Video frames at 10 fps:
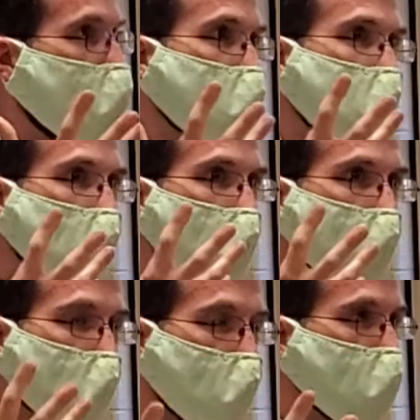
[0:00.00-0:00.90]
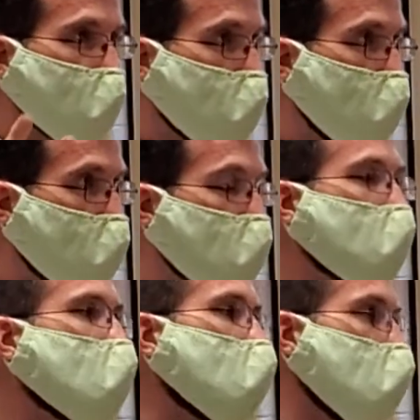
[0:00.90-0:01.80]
as their religious
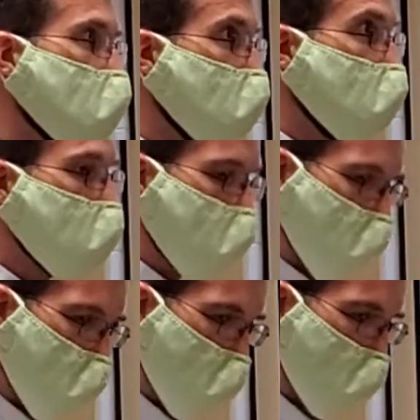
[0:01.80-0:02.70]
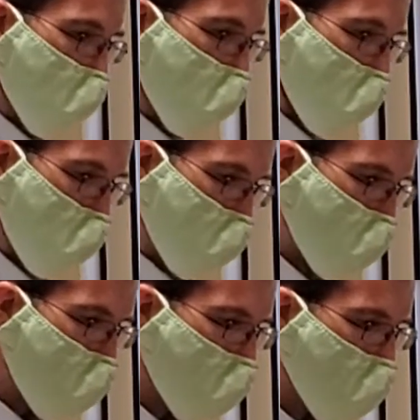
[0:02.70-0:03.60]
leaders. Sunnis do not.
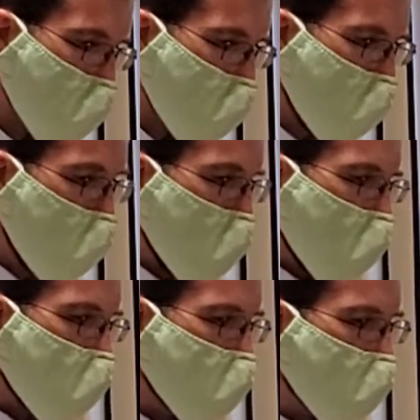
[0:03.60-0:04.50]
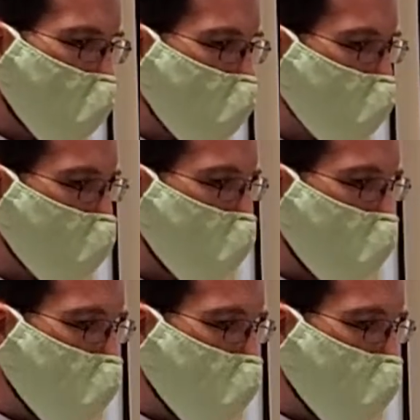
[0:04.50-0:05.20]
And then lastly,